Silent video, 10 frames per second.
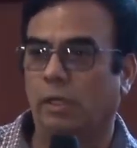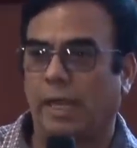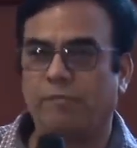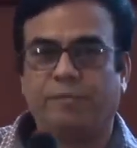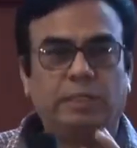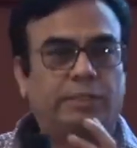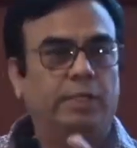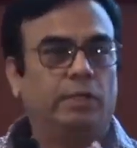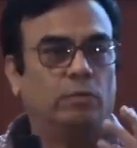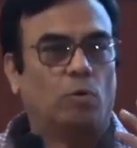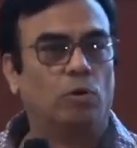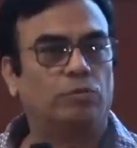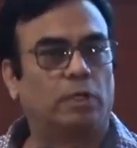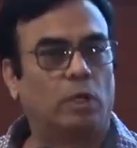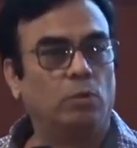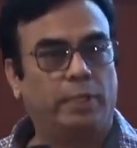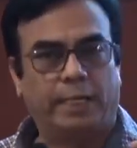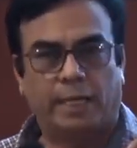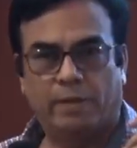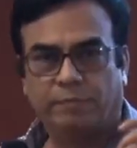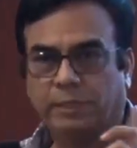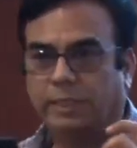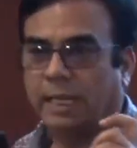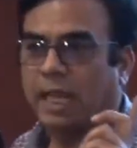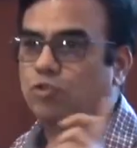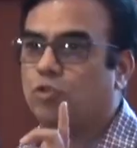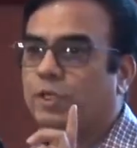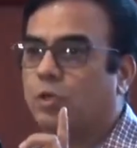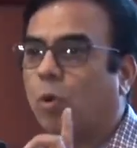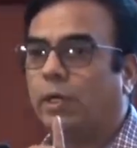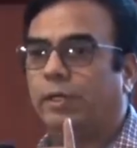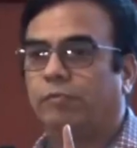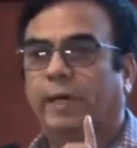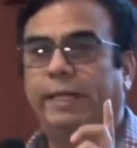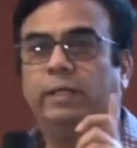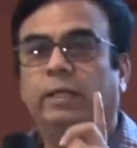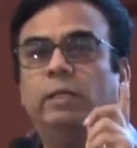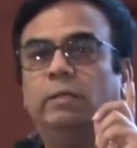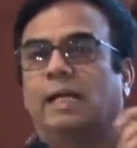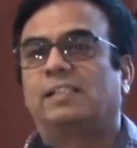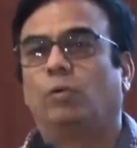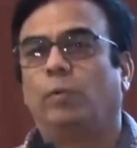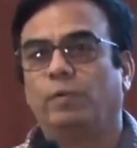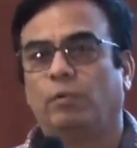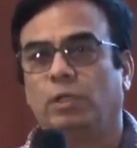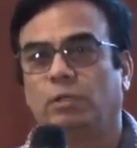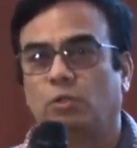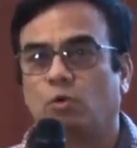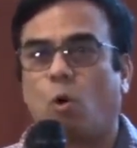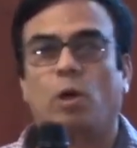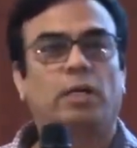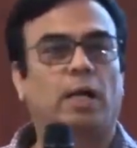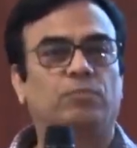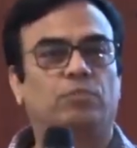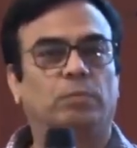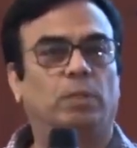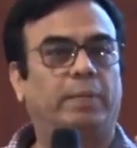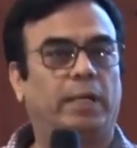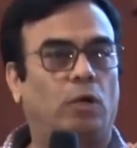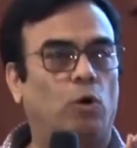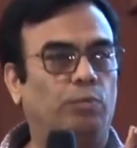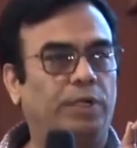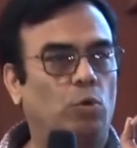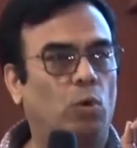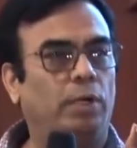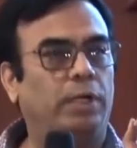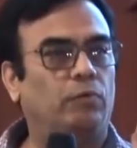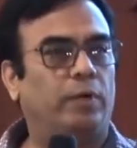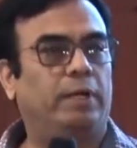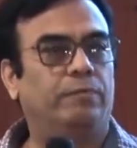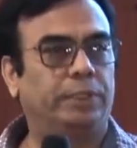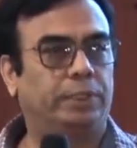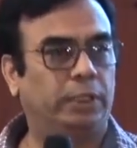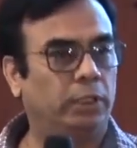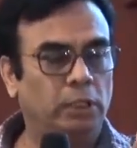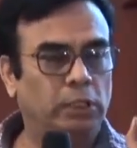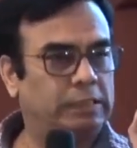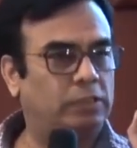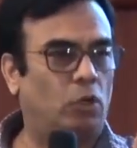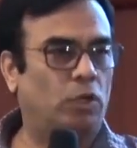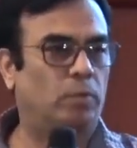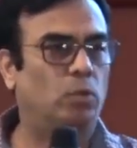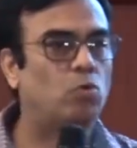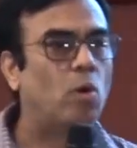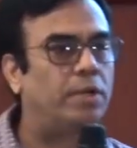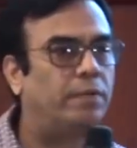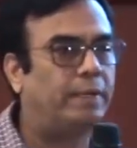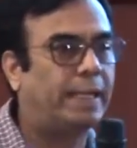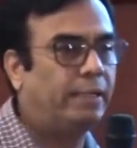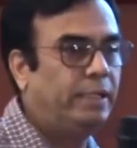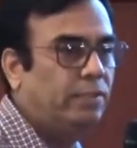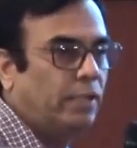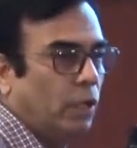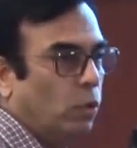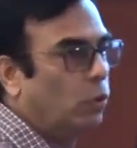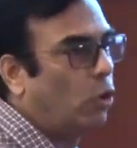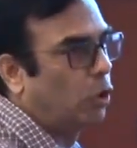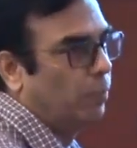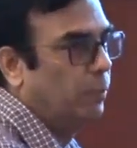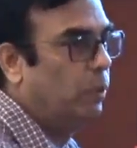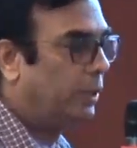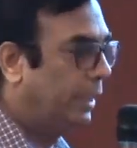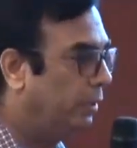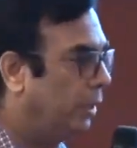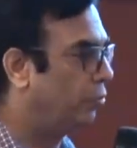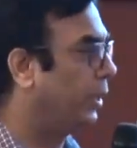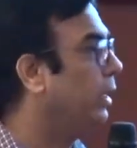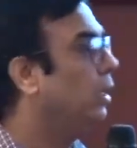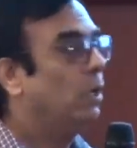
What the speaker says: Everything revolves around data. Everything has to be quantified. That's the way what Quant comes from the background. We quantify everything. It's not about quantitative techniques alone. A lot of people think this way.